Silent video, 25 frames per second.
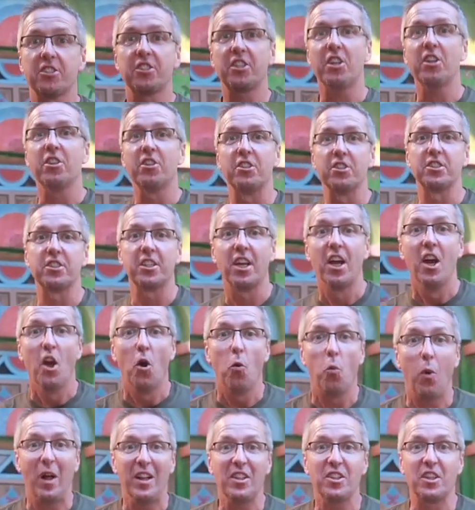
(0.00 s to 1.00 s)
girls,
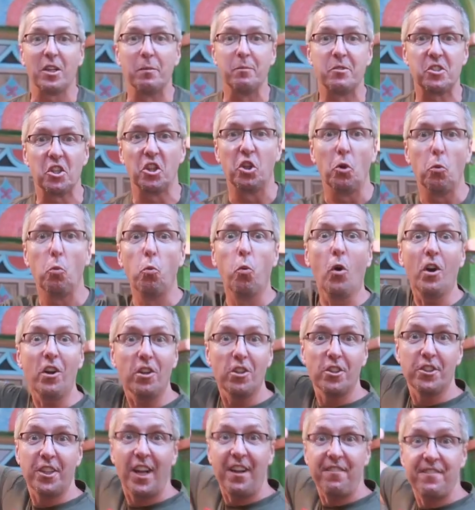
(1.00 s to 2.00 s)
welcome to the
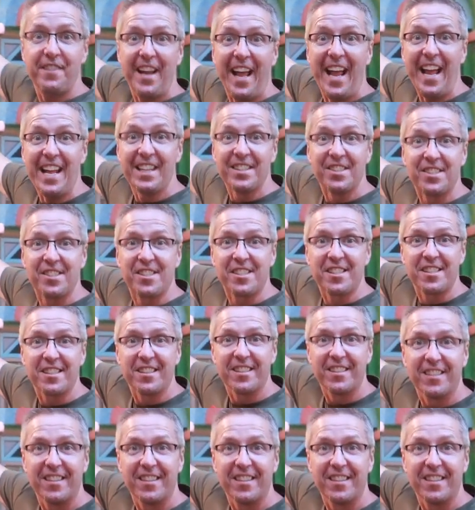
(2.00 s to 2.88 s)
world of dance!